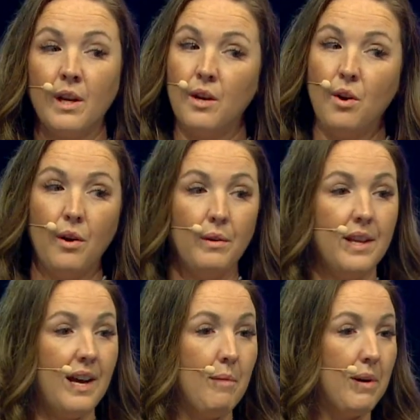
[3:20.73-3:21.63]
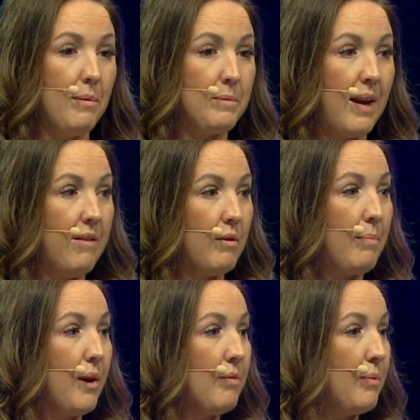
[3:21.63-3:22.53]
Not only that, but I was paying for
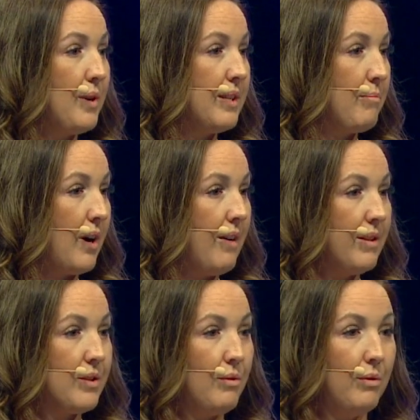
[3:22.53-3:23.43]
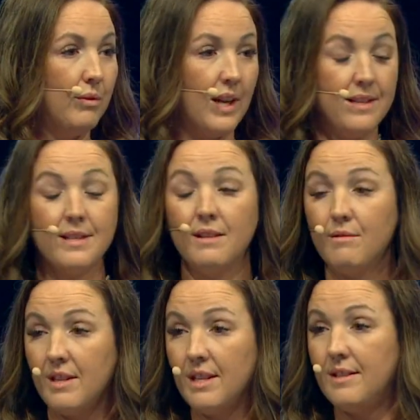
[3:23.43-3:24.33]
both boys in private school, and still
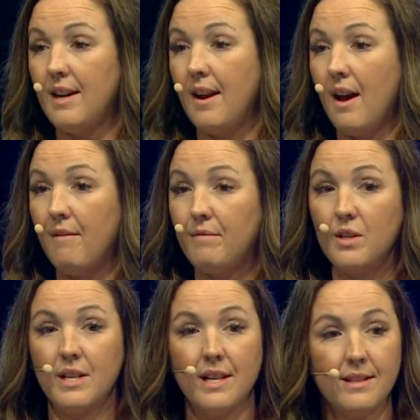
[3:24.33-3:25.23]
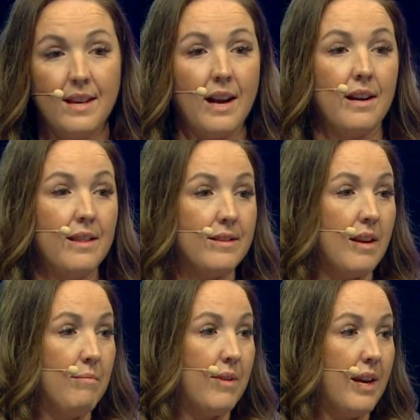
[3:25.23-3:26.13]
to this day have done exactly the
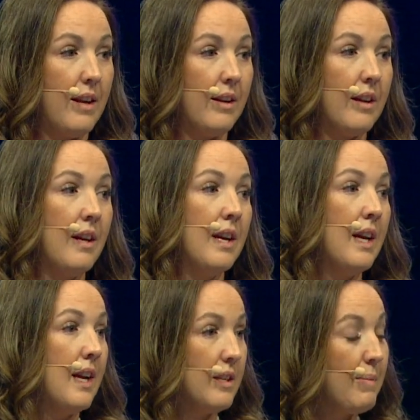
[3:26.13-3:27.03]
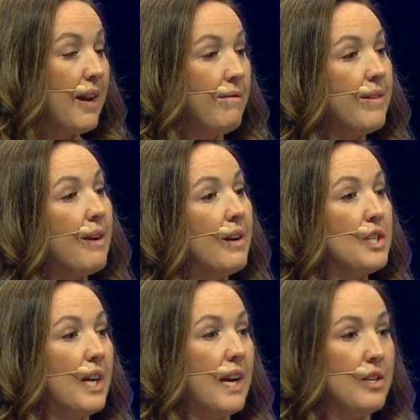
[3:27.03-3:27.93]
same thing, is paying for their
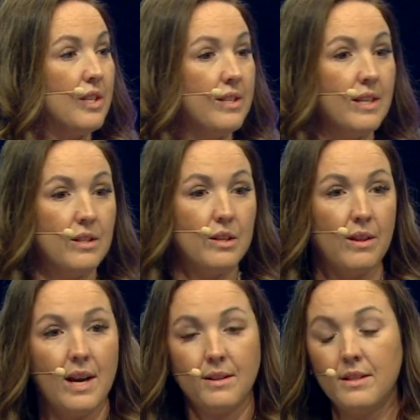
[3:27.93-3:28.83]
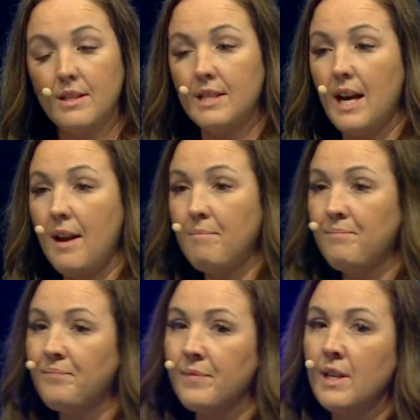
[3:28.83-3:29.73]
education since 2010.
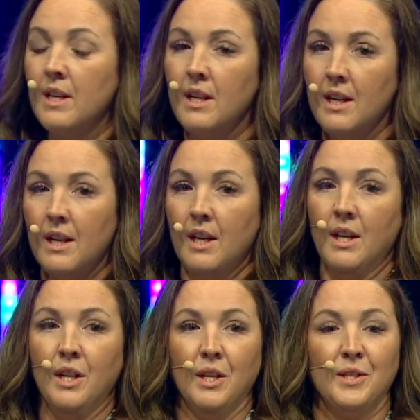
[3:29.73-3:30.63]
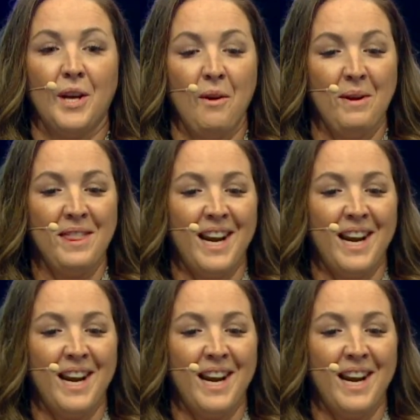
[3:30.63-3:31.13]
So in the